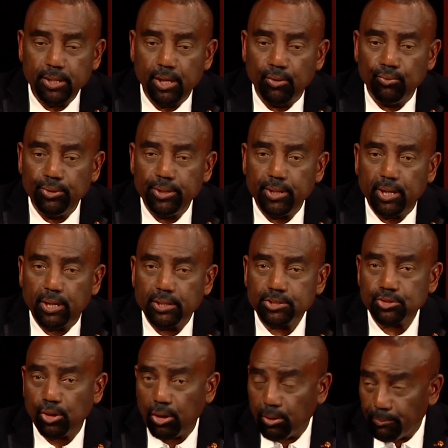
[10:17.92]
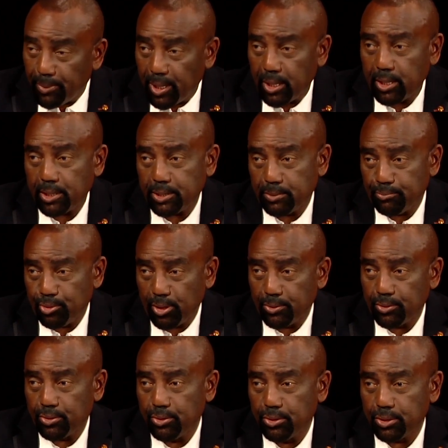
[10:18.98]
Yeah, we, uh, it's called Bond, a
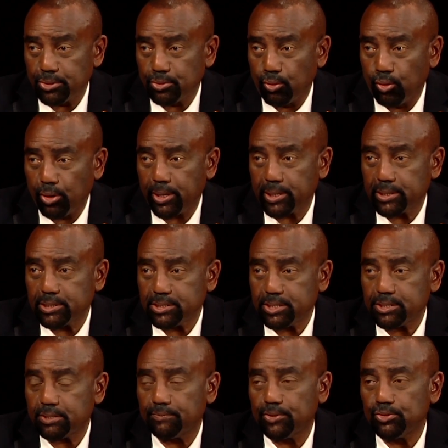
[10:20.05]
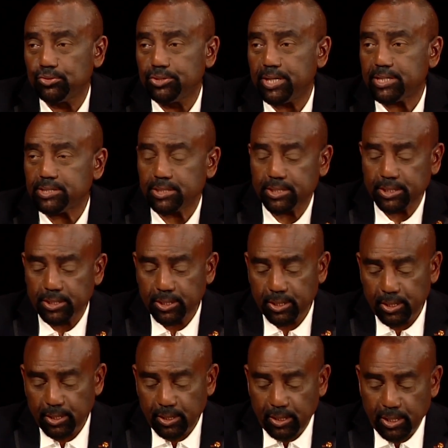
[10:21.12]
brotherhood organization of a new destiny.
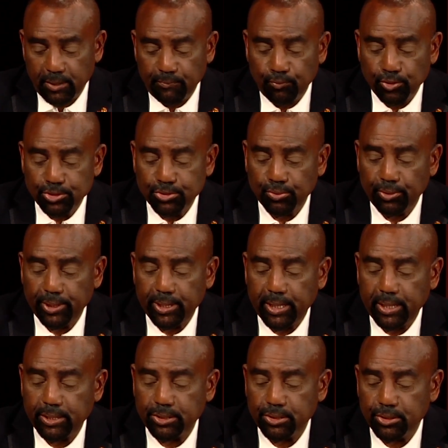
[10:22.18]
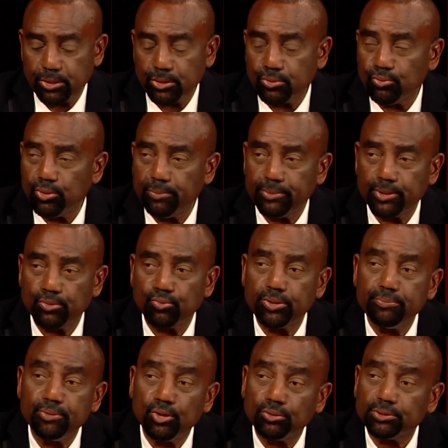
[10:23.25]
And for 28 years, we've been
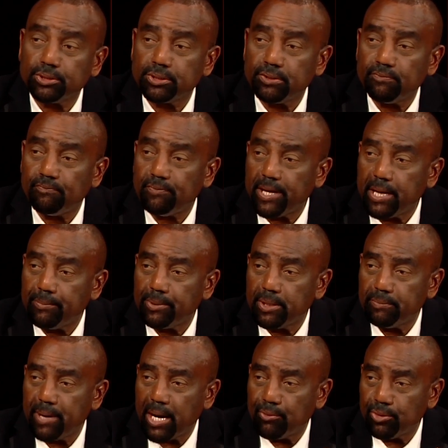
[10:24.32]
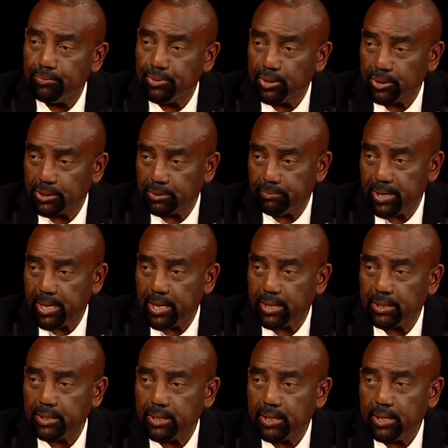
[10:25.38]
rebuilding the family by rebuilding a
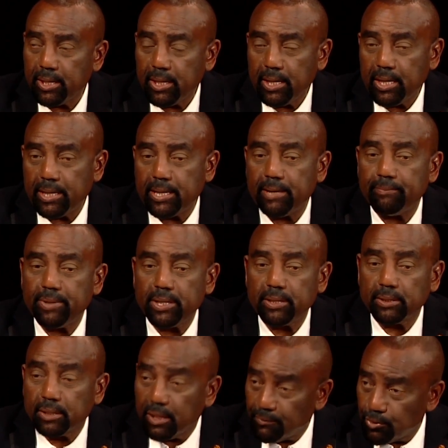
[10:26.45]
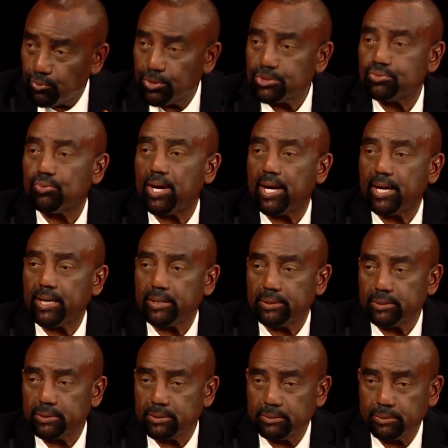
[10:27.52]
man. And that means loving what's right.
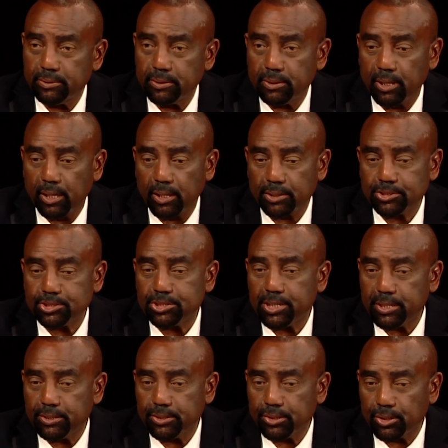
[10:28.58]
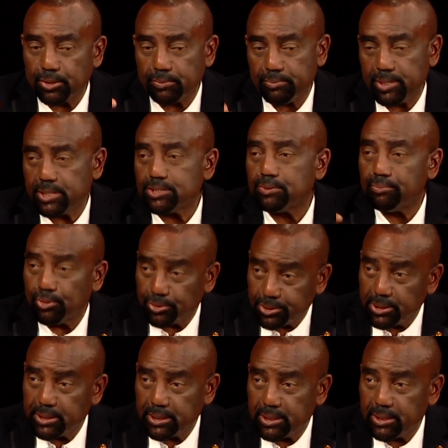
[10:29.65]
Uh, you know, the man's supposed to
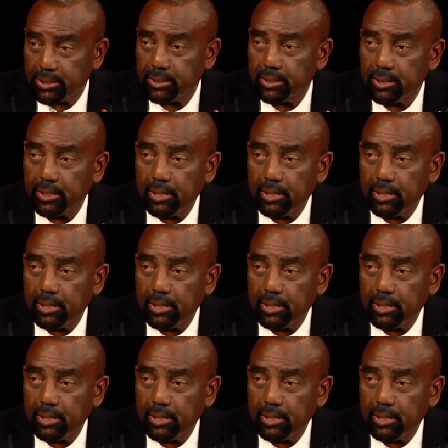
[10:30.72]
lead.